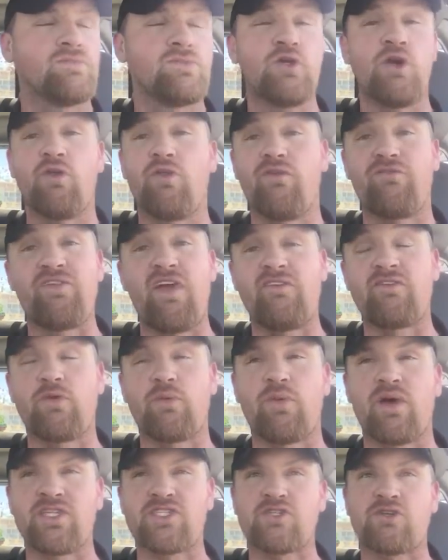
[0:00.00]
you know, the
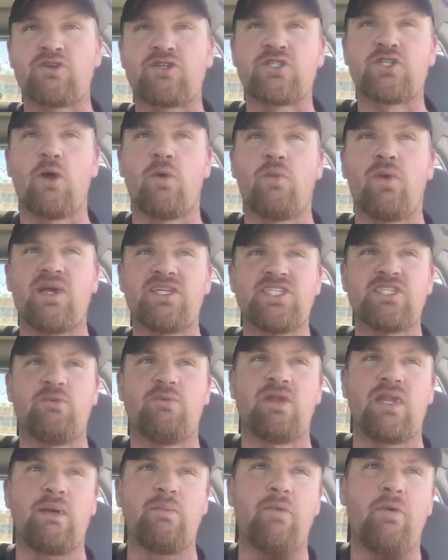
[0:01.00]
favorite wrestlers don't
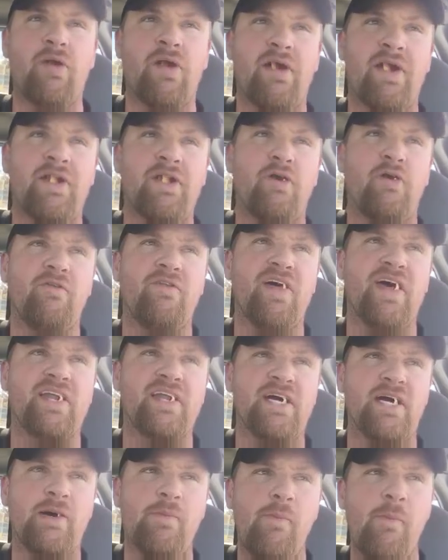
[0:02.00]
wrestle anymore. I know
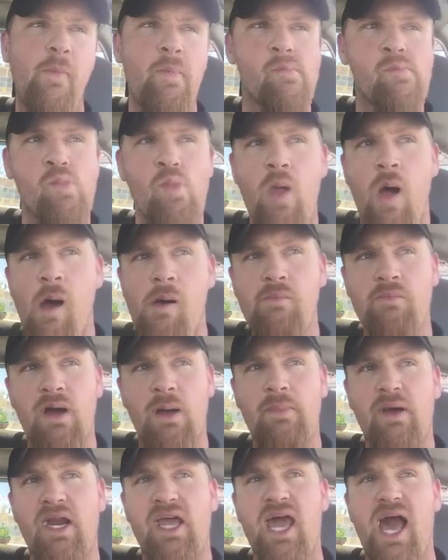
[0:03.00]
that um,
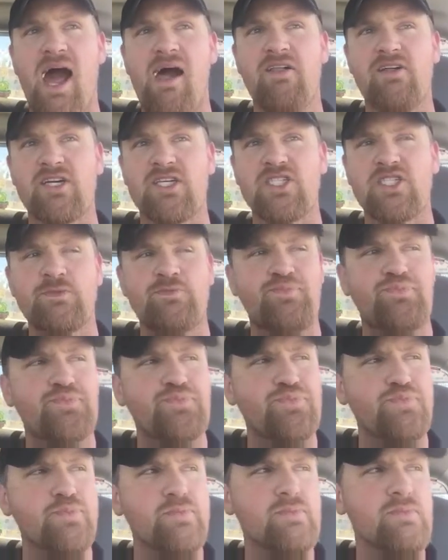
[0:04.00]
my buddy Alex
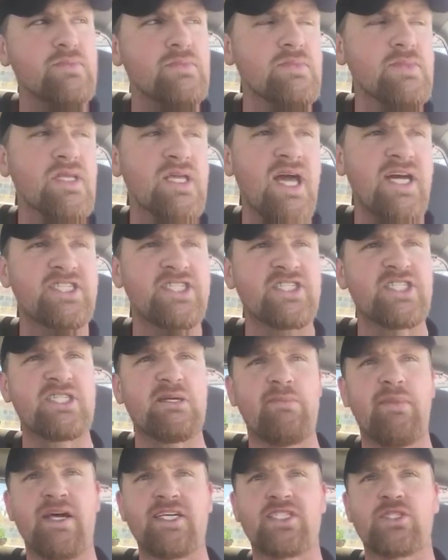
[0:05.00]
Edge is
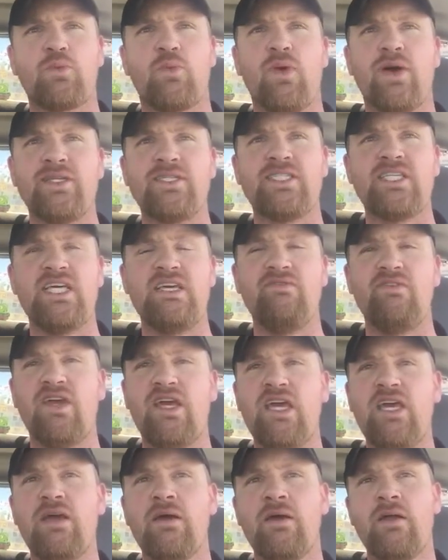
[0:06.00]
the best one
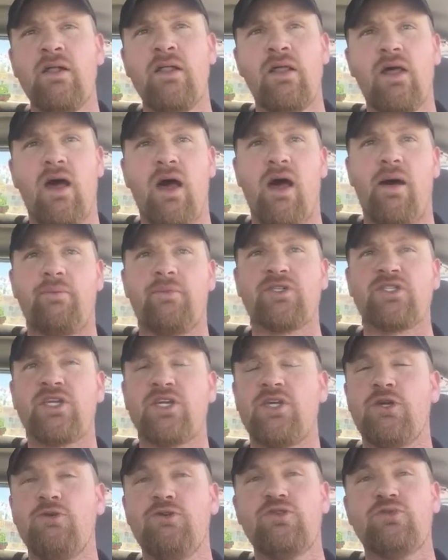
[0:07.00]
TV. Um, was a
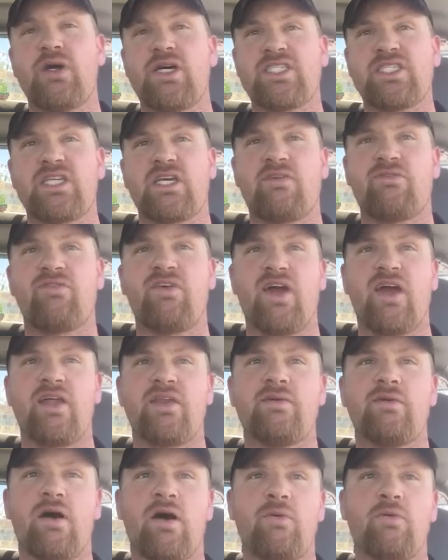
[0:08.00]
huge wrestling
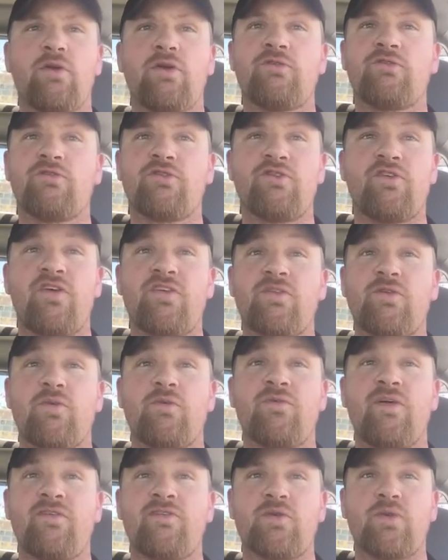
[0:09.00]
fan. Uh, one of his
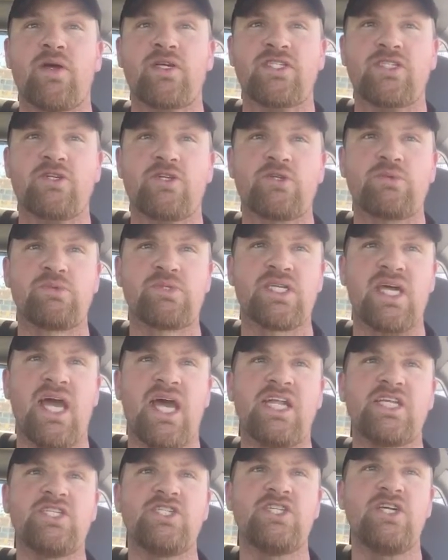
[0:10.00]
favorite wrestlers was
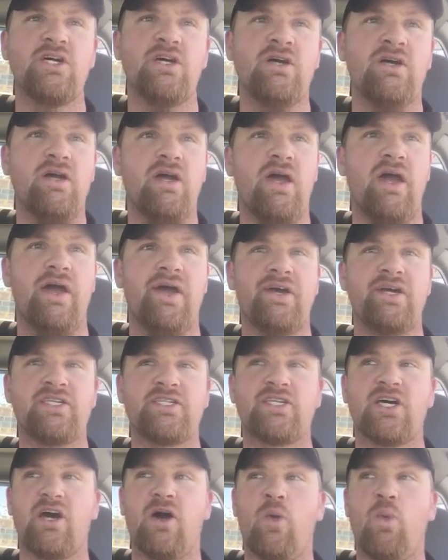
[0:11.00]
Edge,
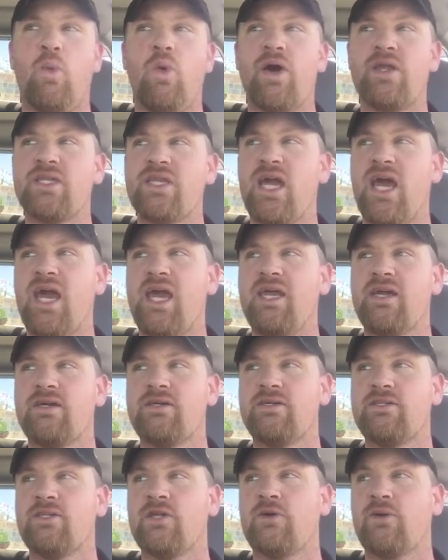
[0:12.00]
and uh, one day, you